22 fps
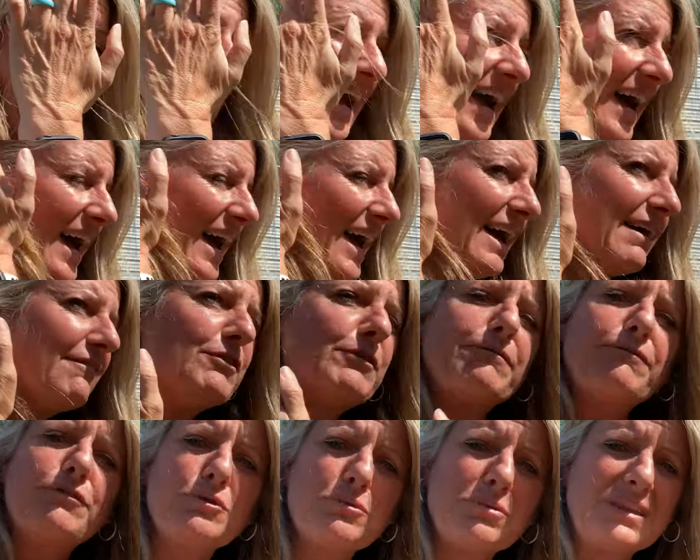I have a
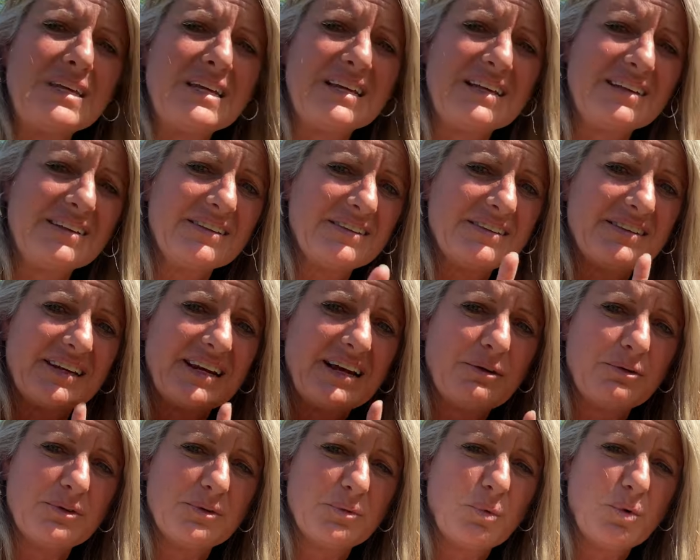few things that
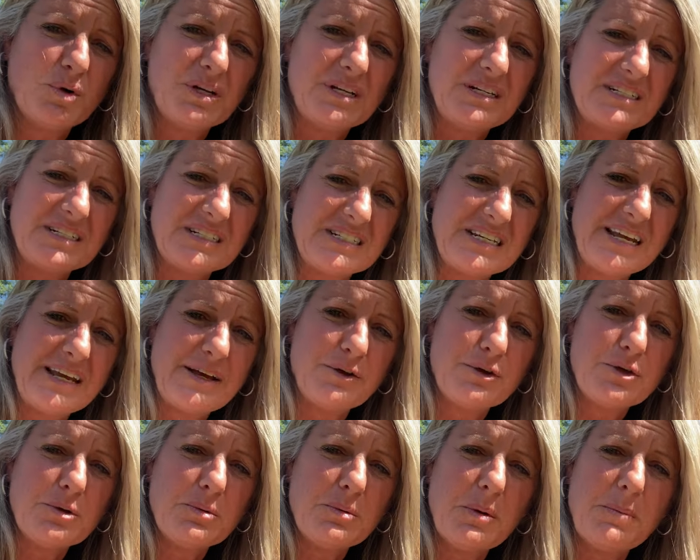I wanted to tell
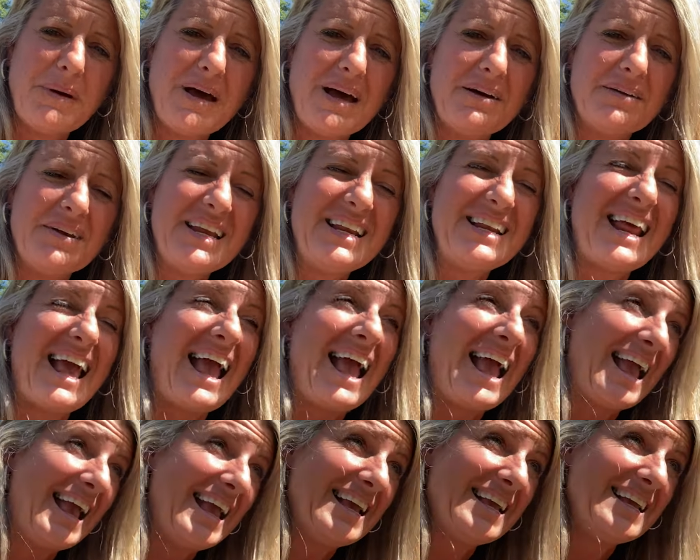you about it,
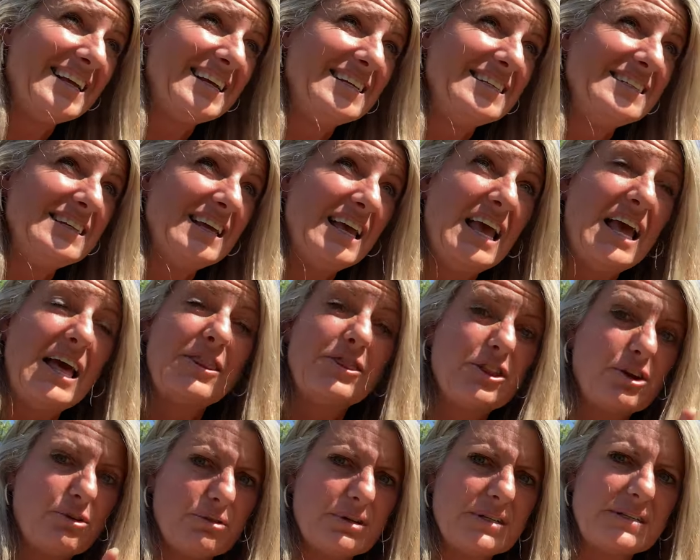and
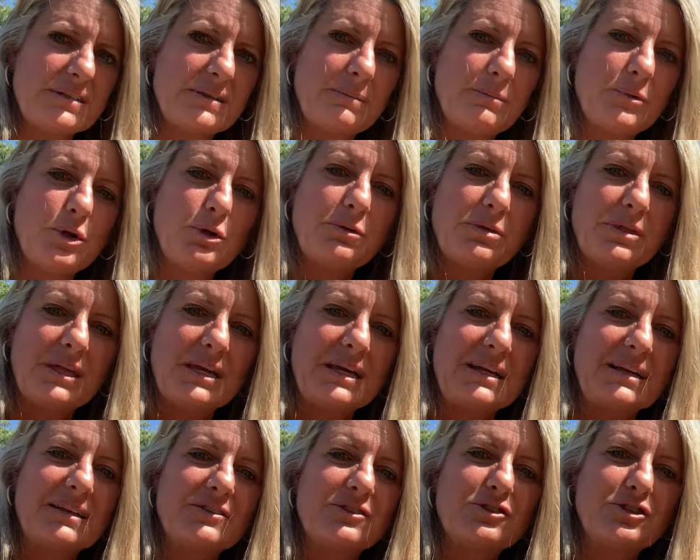there is some new
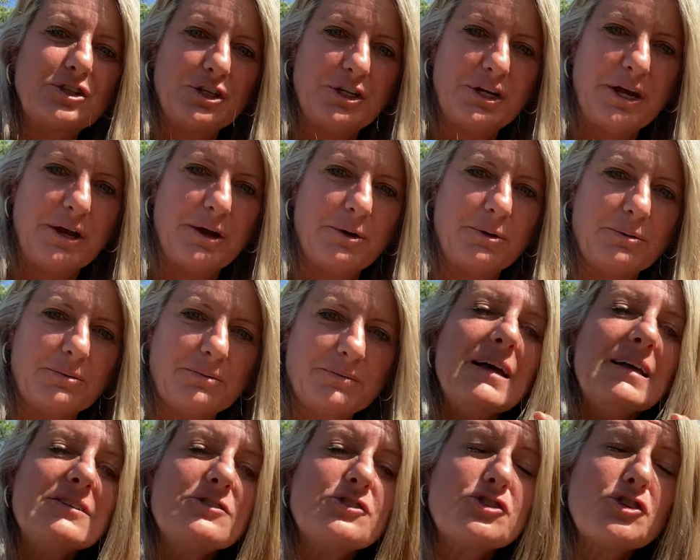things to know.
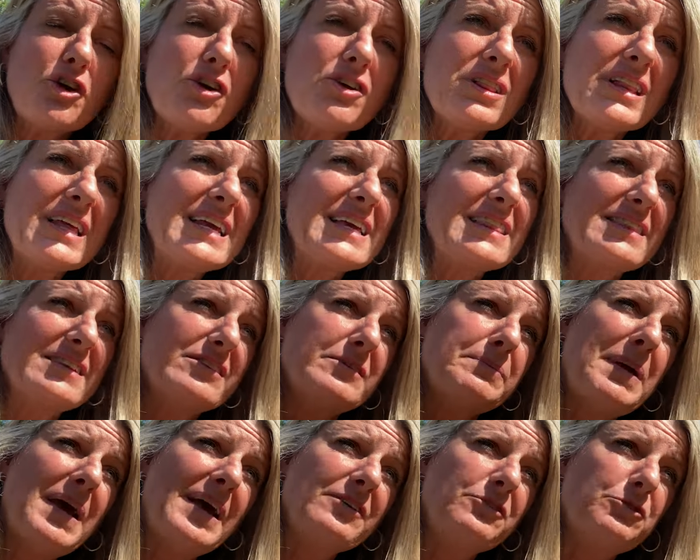Starlink this
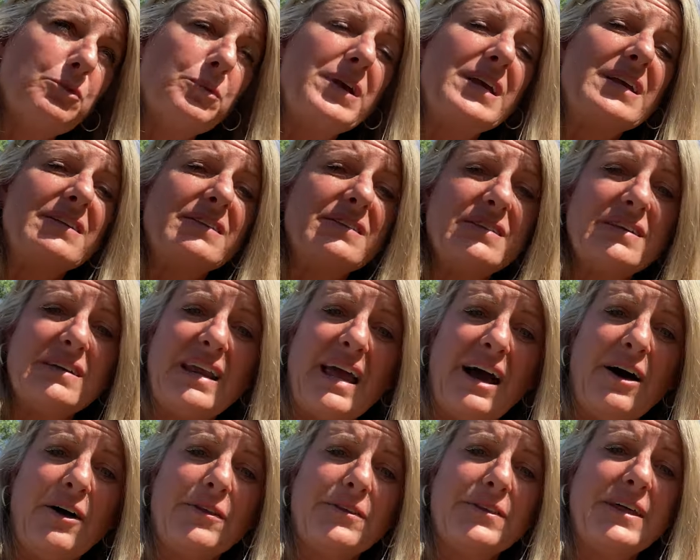past week sent
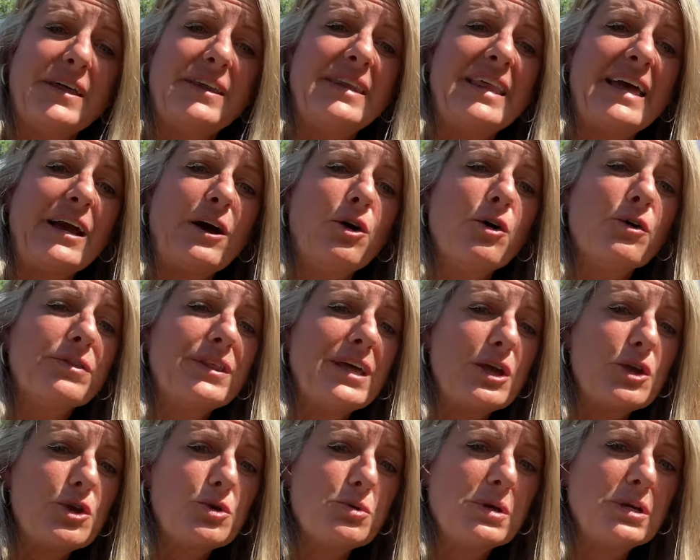out that now that
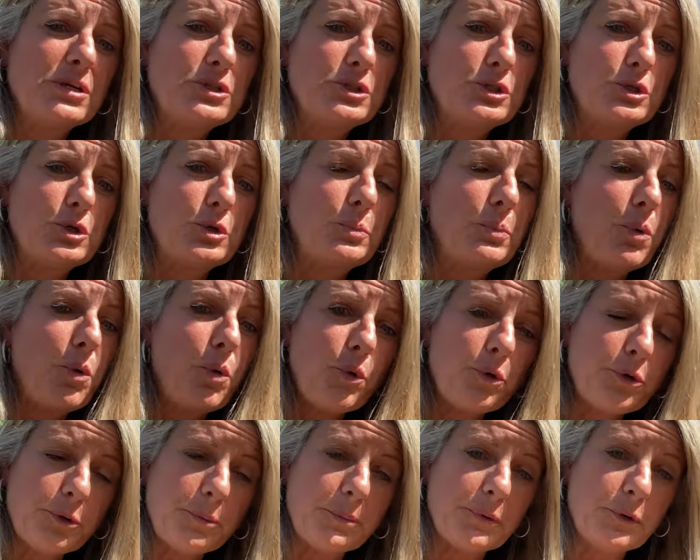you can do
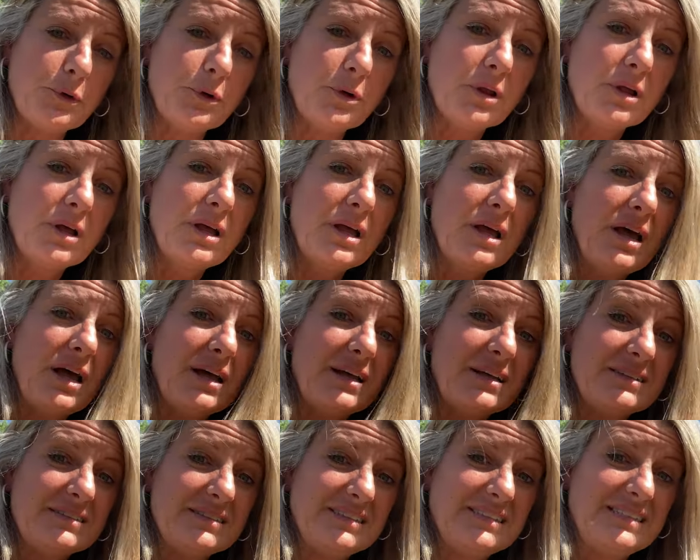portable
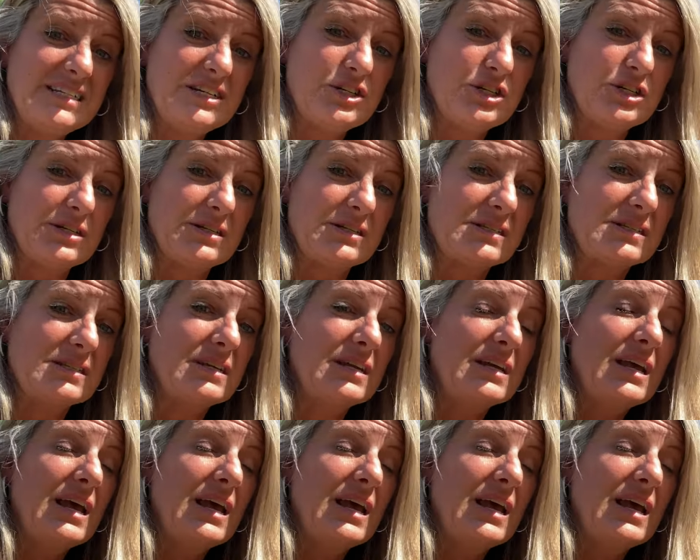dishes.